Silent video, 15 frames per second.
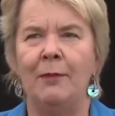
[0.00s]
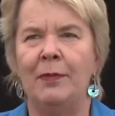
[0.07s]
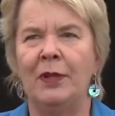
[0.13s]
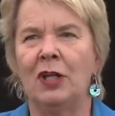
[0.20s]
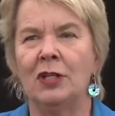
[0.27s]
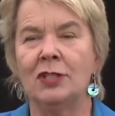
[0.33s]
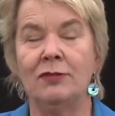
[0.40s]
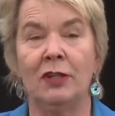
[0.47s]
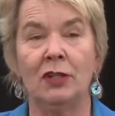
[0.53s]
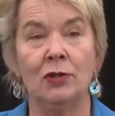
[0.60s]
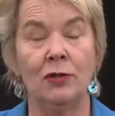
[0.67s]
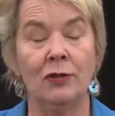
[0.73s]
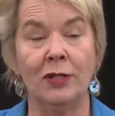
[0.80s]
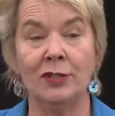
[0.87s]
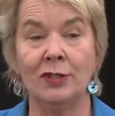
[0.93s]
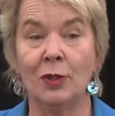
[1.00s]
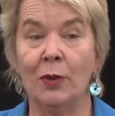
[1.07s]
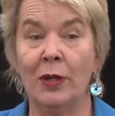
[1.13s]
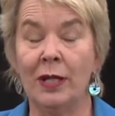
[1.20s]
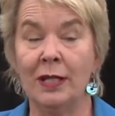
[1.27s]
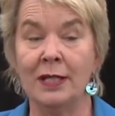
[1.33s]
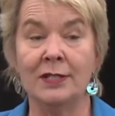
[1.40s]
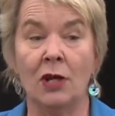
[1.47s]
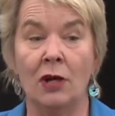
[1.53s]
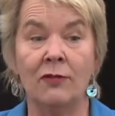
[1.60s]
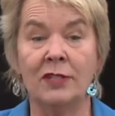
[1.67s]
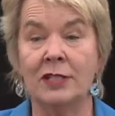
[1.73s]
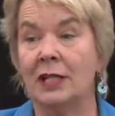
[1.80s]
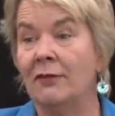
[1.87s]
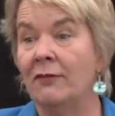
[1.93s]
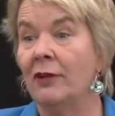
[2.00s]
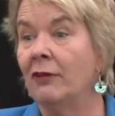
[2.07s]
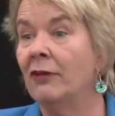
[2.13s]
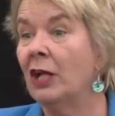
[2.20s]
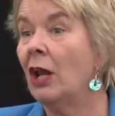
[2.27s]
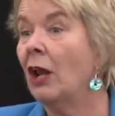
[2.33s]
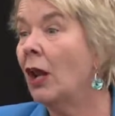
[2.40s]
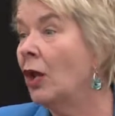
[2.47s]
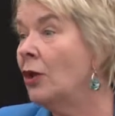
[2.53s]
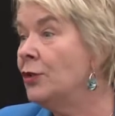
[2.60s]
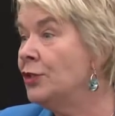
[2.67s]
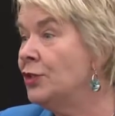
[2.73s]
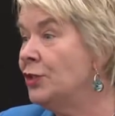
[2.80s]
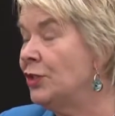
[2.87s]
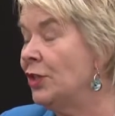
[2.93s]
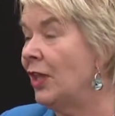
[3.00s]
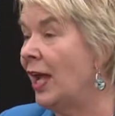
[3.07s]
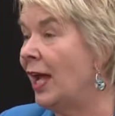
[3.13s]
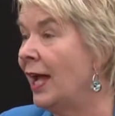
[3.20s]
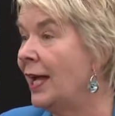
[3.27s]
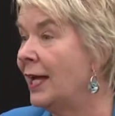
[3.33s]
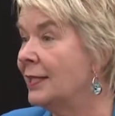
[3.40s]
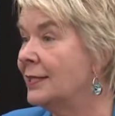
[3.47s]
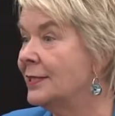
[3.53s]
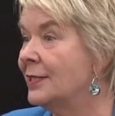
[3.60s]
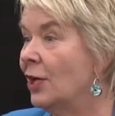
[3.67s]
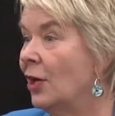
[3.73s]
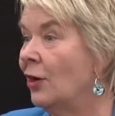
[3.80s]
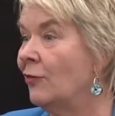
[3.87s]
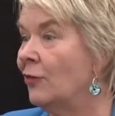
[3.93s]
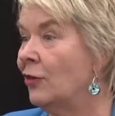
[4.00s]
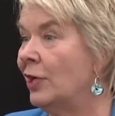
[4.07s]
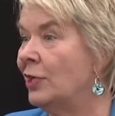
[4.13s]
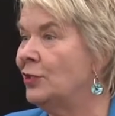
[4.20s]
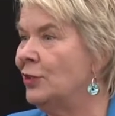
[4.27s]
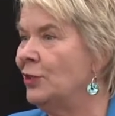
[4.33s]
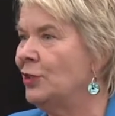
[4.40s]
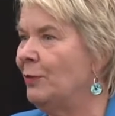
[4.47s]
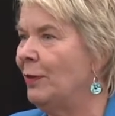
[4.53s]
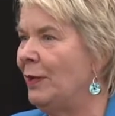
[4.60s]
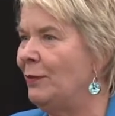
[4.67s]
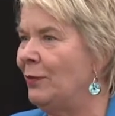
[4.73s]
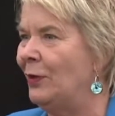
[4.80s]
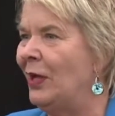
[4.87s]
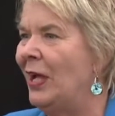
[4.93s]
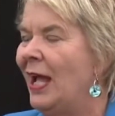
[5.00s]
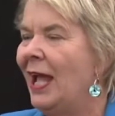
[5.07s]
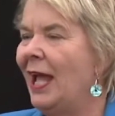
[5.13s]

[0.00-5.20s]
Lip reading: Because Victoria Square is obviously very close to the hearts of Christchurch people.